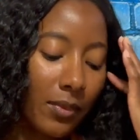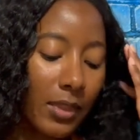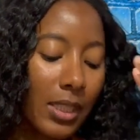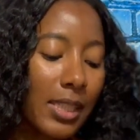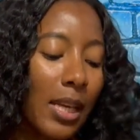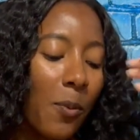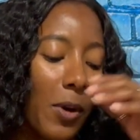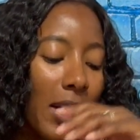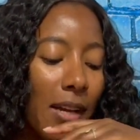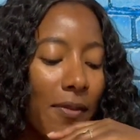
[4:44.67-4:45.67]

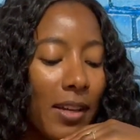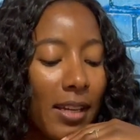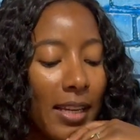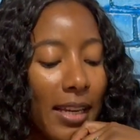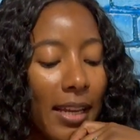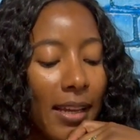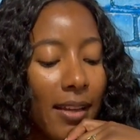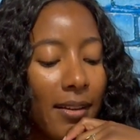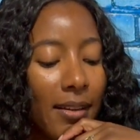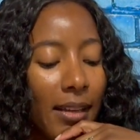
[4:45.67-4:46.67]
somewhat of a
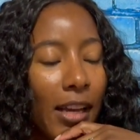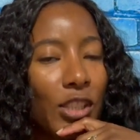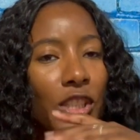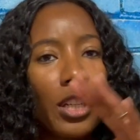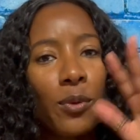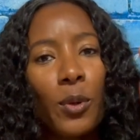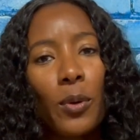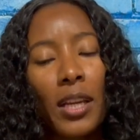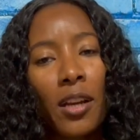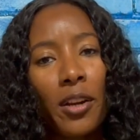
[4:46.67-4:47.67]
general
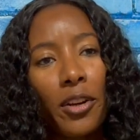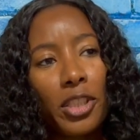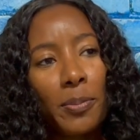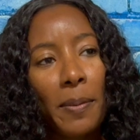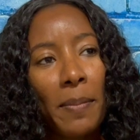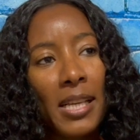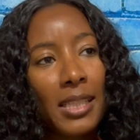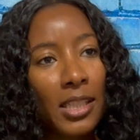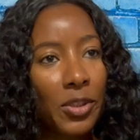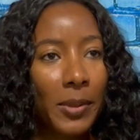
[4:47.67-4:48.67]
encouragement
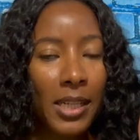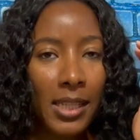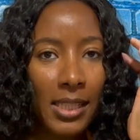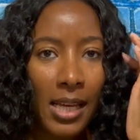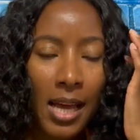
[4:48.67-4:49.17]
message because